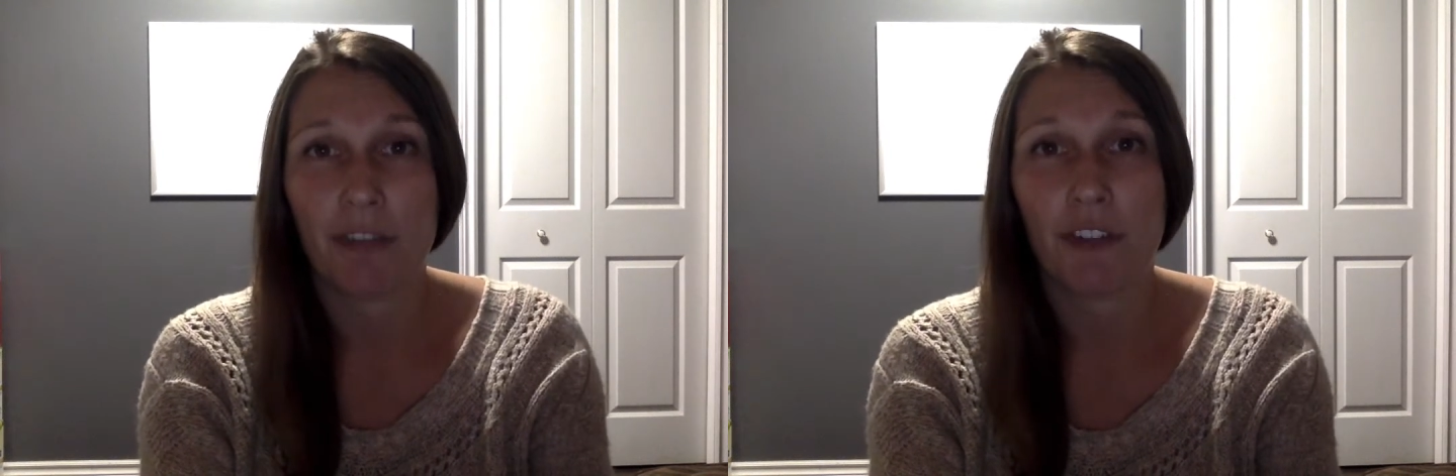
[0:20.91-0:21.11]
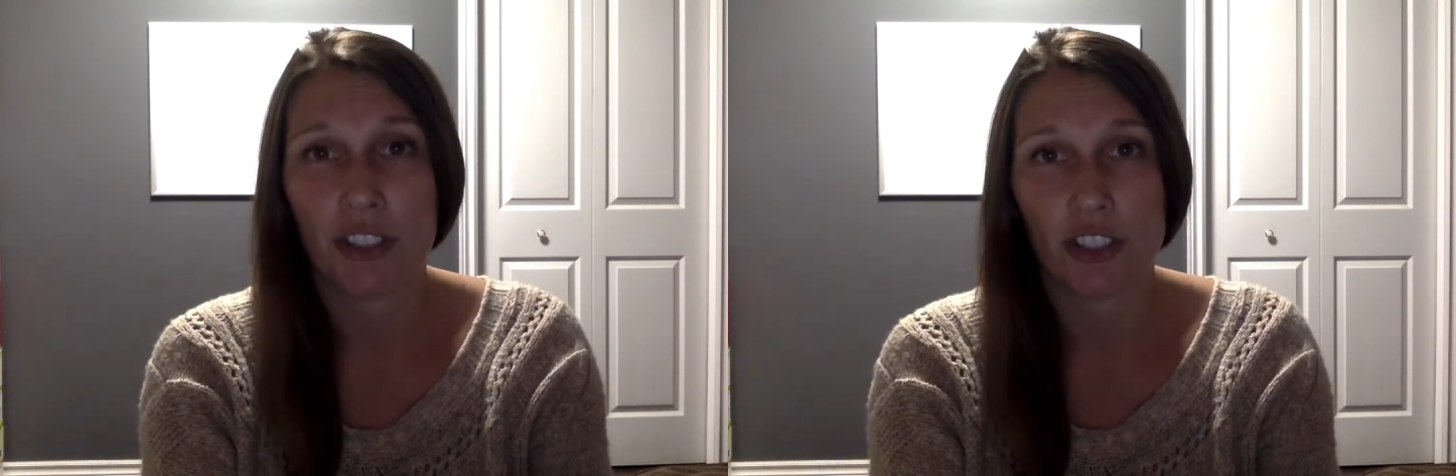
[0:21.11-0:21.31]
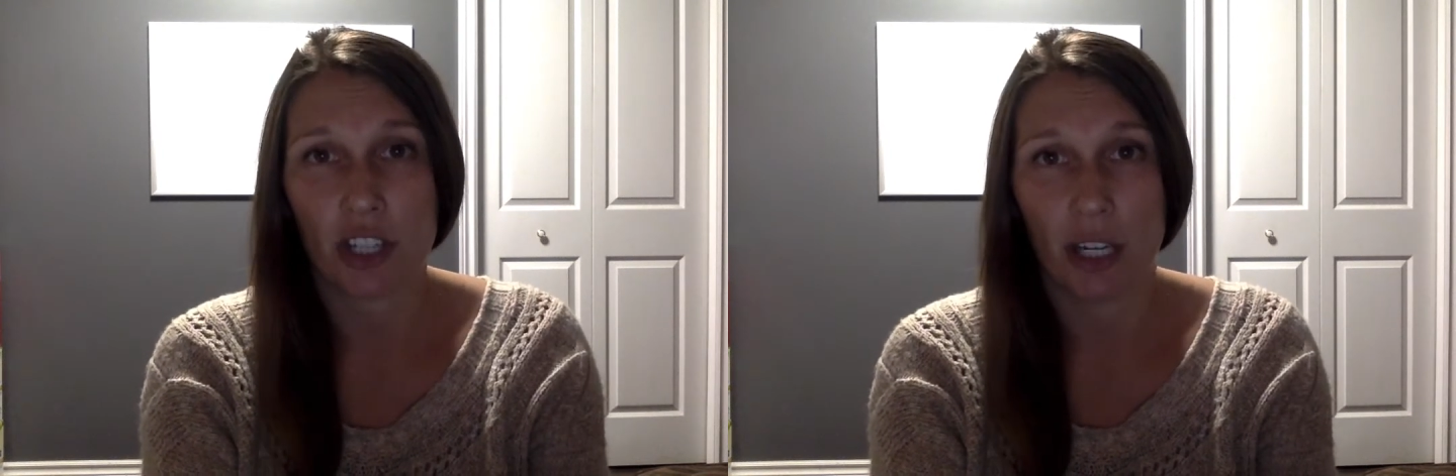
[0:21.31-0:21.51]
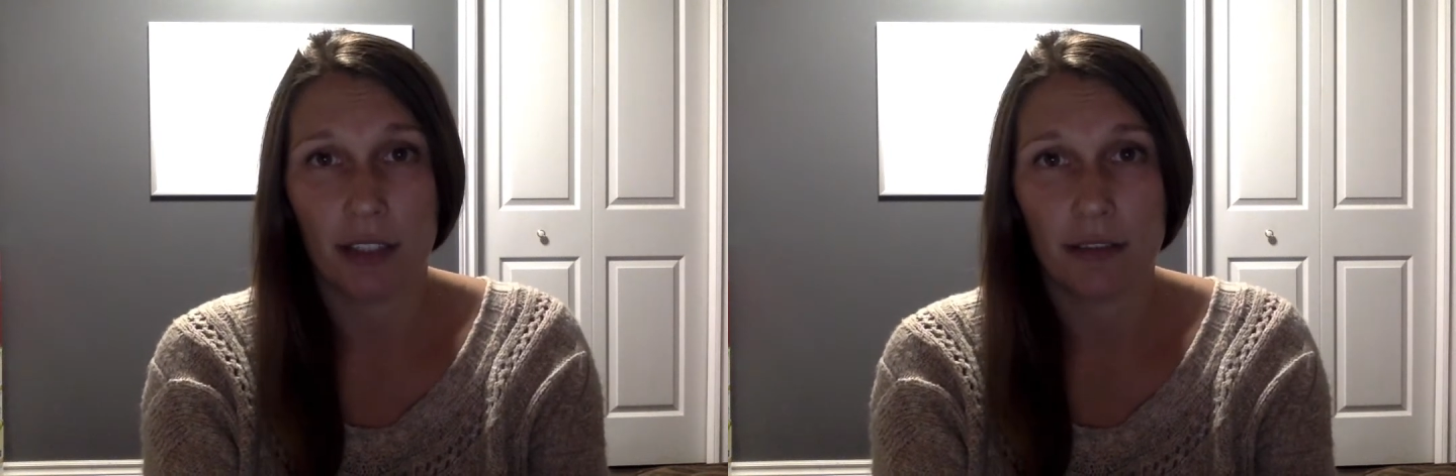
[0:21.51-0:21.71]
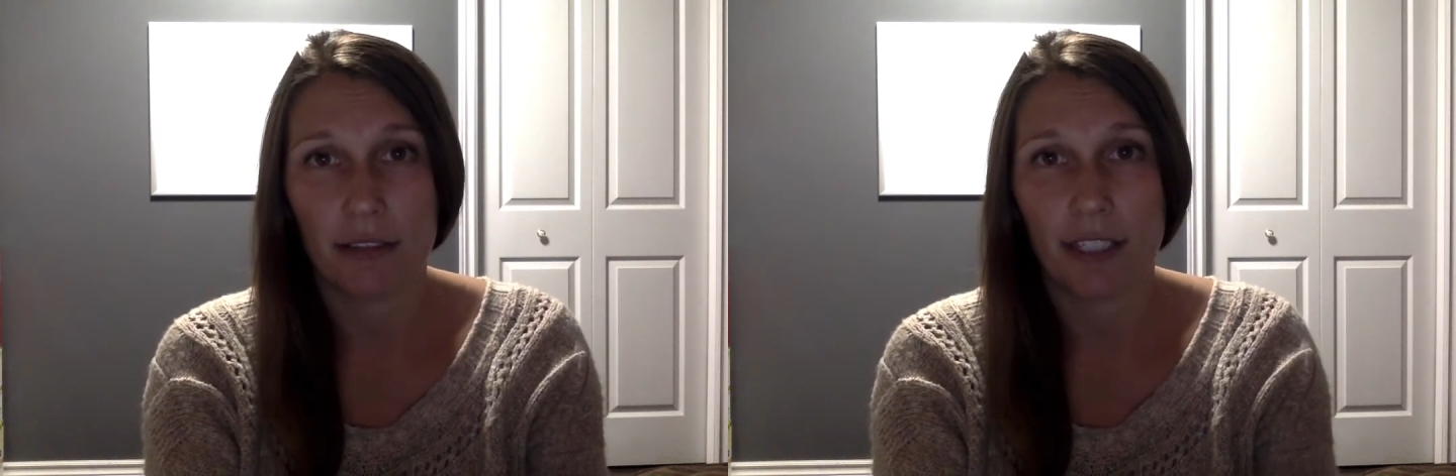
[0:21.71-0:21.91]
first child,
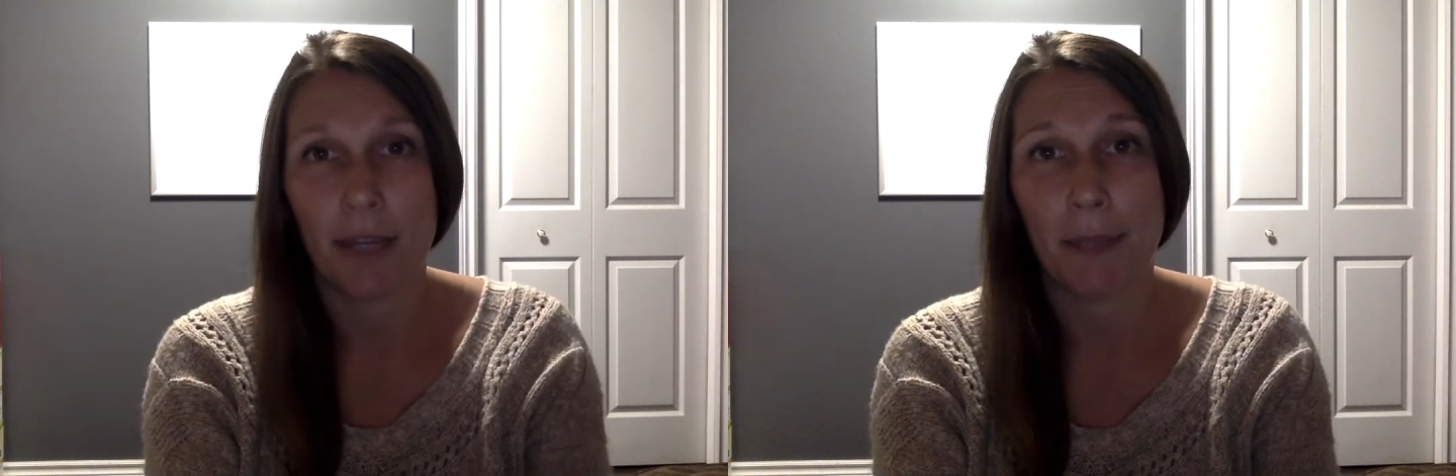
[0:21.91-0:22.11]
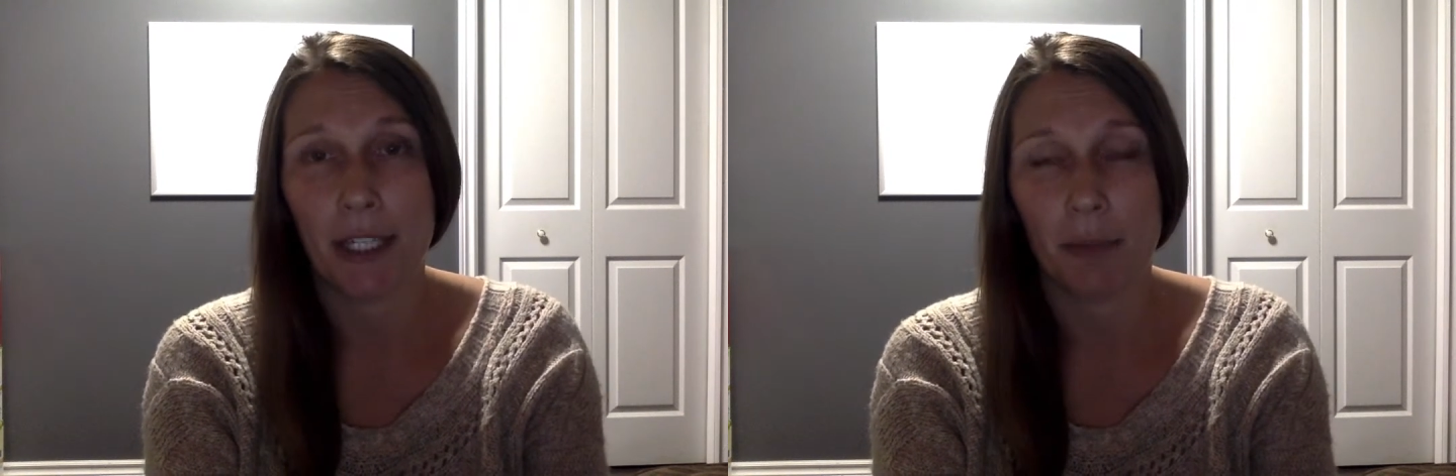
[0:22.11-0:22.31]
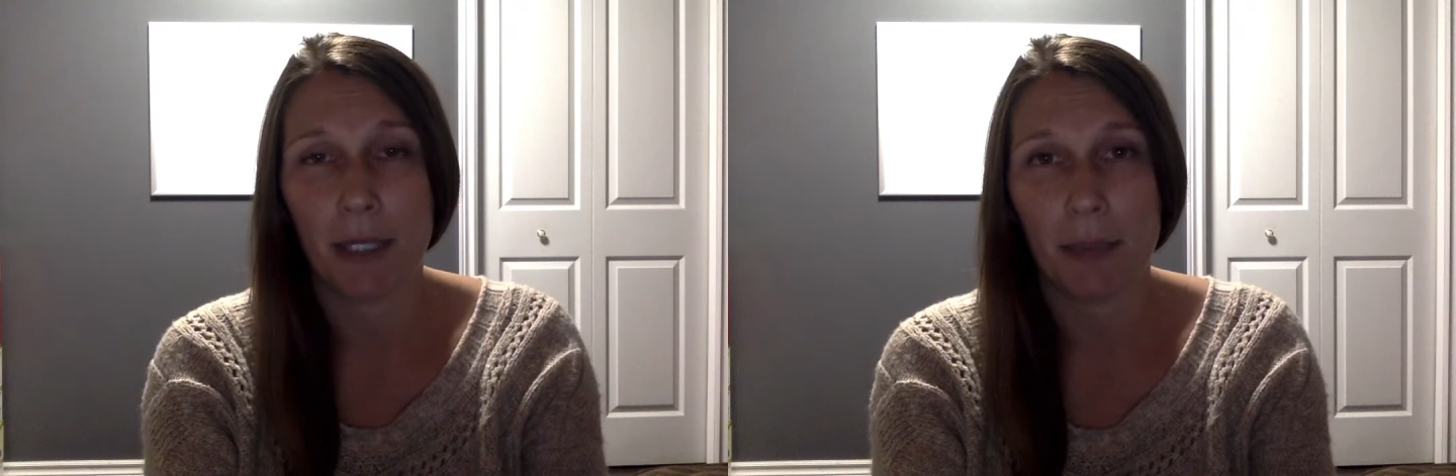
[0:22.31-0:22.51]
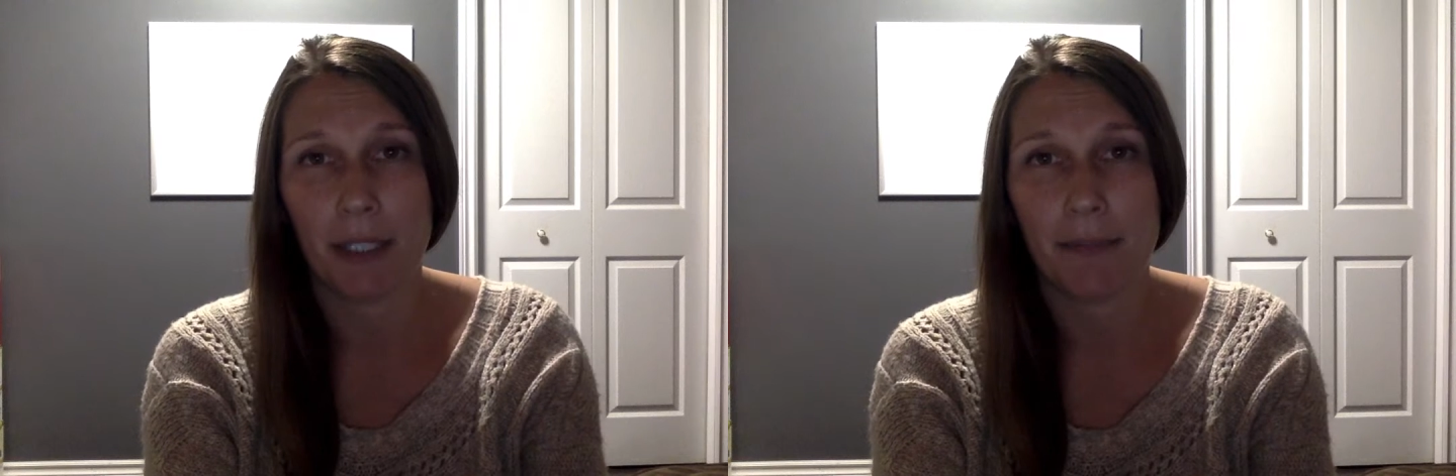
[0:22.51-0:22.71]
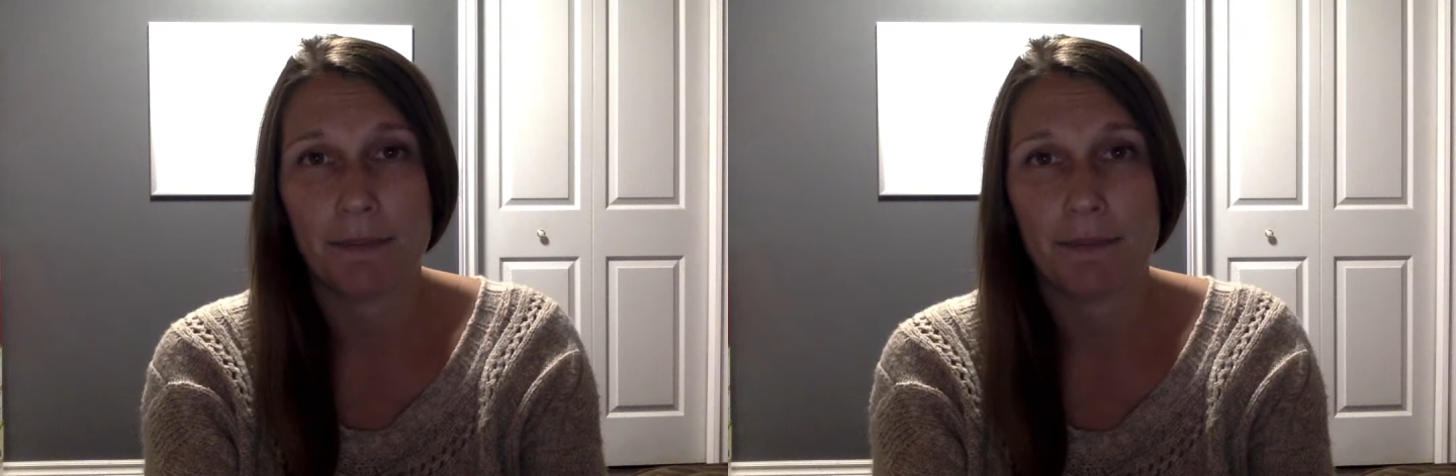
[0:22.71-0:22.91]
a male baby.